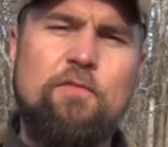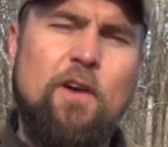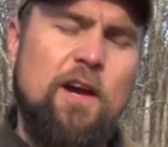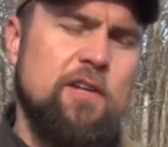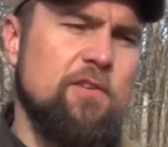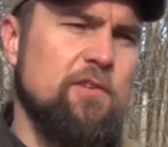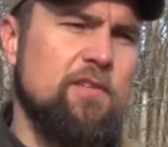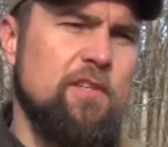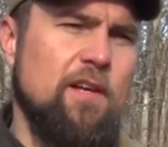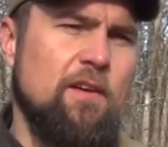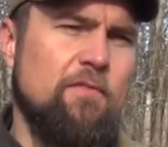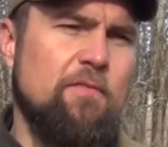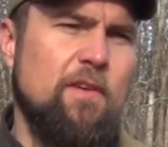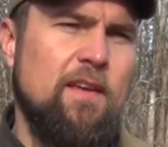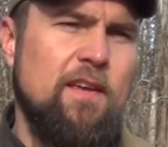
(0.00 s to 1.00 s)
find
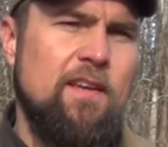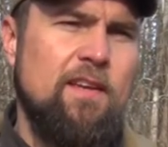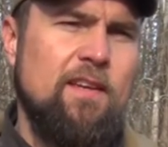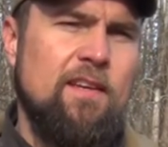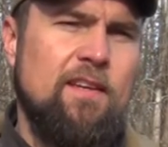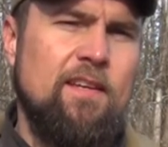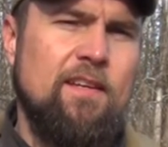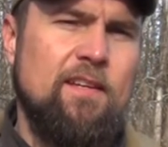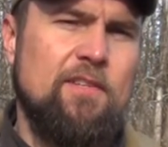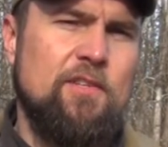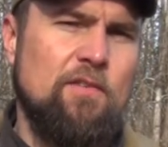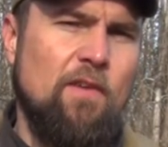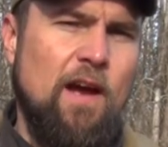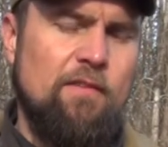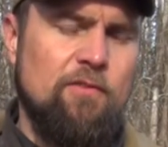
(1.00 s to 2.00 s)
yourself in a
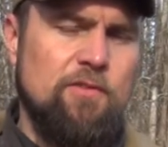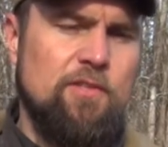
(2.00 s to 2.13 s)
survival